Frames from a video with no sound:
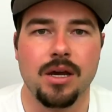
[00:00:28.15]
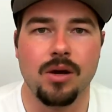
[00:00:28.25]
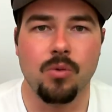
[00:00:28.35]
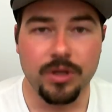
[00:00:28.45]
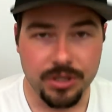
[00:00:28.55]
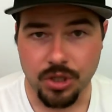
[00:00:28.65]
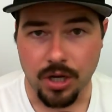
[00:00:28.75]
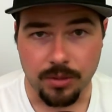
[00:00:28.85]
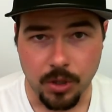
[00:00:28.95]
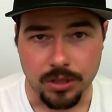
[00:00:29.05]
with
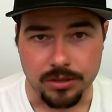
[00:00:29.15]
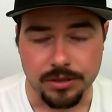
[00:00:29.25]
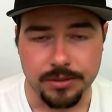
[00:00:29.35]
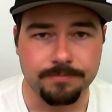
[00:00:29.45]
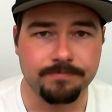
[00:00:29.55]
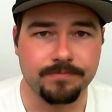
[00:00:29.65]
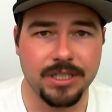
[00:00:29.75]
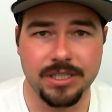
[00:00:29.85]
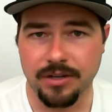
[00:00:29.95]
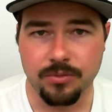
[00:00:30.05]
stock parts?
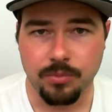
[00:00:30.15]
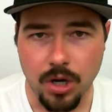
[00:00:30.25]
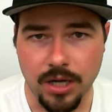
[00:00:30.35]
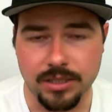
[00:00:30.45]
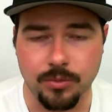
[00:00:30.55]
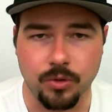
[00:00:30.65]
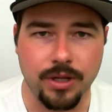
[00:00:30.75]
Is it even possible?